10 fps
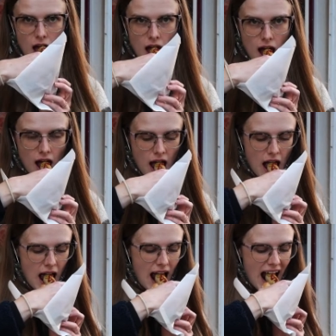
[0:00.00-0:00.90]
them are
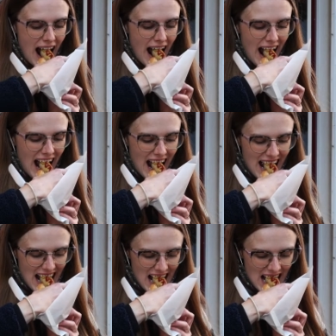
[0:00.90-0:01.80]
German,
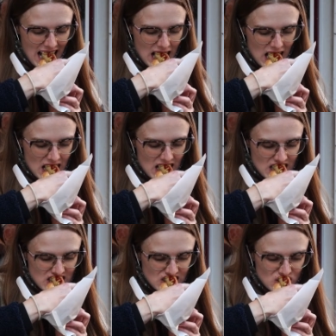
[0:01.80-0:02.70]
so there
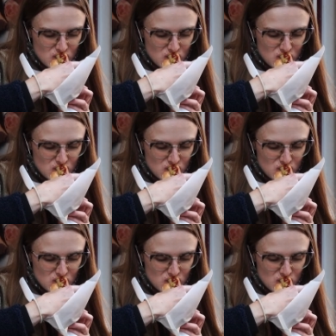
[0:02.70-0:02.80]
you go.